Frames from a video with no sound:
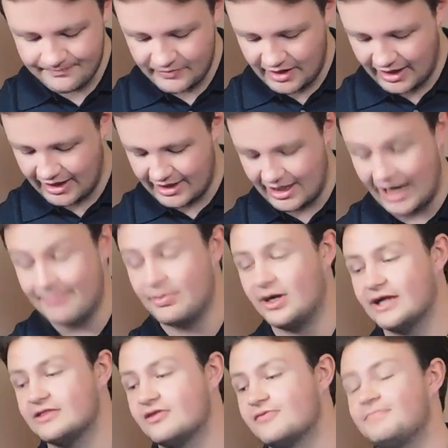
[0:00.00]
And I
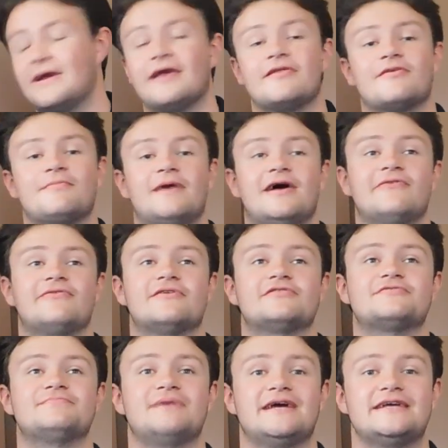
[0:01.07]
bought this bass as my
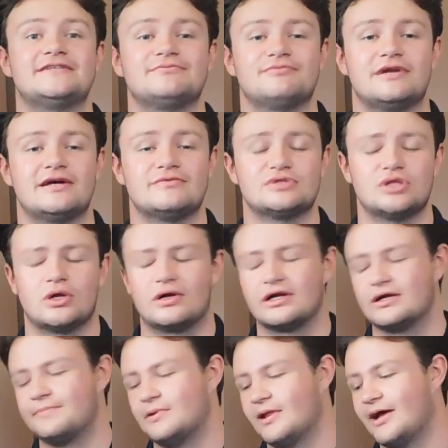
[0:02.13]
first bass when I was
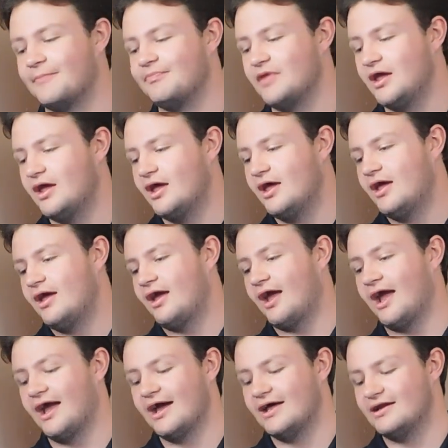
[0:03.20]
learning to play.
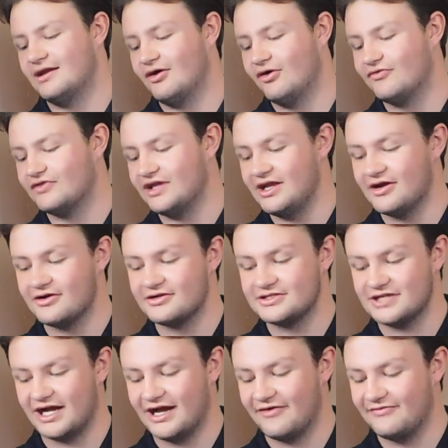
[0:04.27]
And over the years,
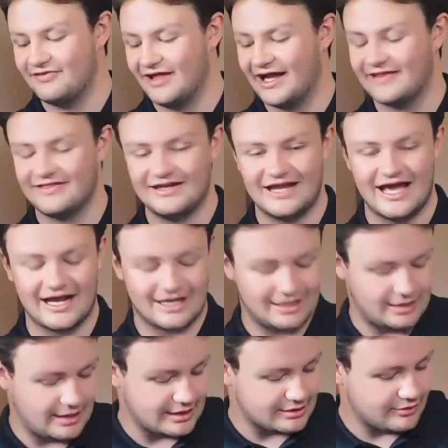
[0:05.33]
I've liked the neck, I
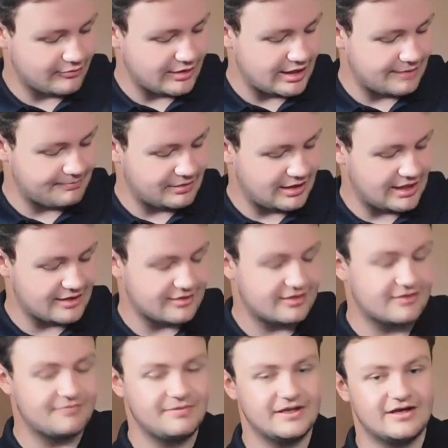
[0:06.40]
like the way it plays, and
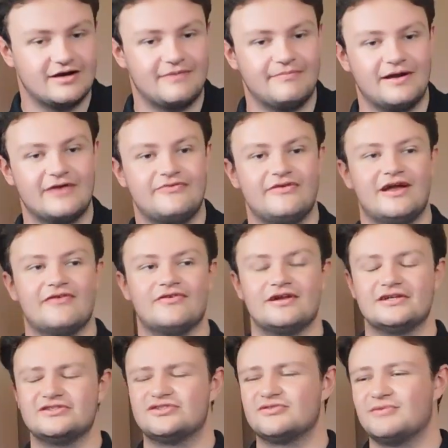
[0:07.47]
it's become my favorite
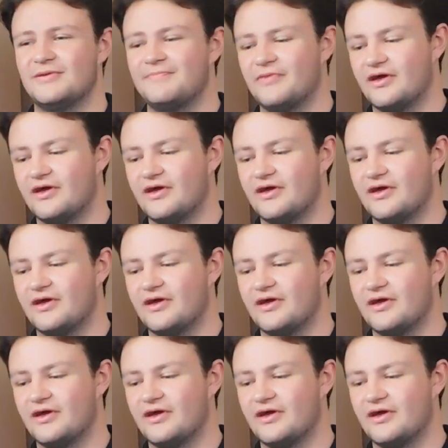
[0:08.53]
instrument.